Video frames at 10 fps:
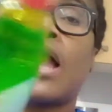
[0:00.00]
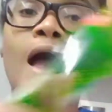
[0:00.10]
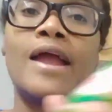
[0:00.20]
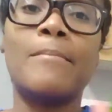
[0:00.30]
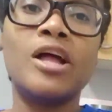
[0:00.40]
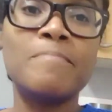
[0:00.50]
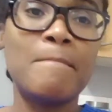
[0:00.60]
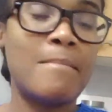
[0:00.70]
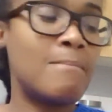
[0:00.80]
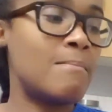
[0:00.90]
I am
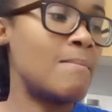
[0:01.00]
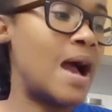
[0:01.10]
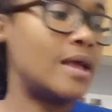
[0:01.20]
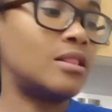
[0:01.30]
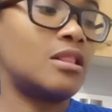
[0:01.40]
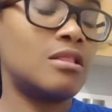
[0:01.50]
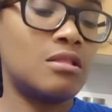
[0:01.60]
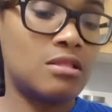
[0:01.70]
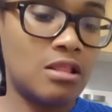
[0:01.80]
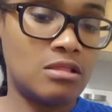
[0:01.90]
on my
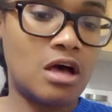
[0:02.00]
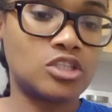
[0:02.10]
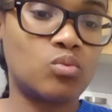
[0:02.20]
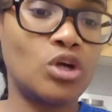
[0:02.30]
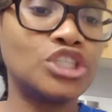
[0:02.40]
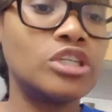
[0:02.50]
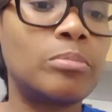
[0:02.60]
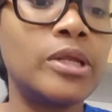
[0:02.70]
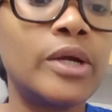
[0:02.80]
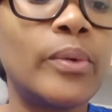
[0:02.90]
last washing
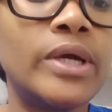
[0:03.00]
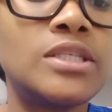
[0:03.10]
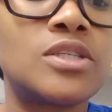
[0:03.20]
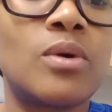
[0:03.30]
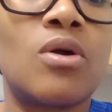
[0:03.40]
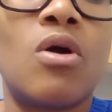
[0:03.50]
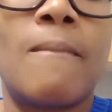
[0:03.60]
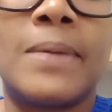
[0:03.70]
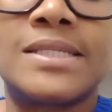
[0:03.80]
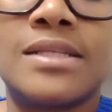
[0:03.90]
up liquid, so I
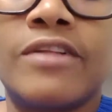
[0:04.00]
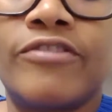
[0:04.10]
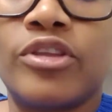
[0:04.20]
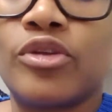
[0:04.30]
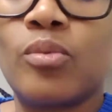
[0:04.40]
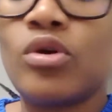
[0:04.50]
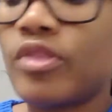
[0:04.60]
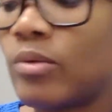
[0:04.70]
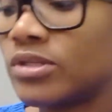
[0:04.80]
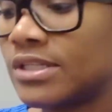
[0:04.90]
got myself another one that was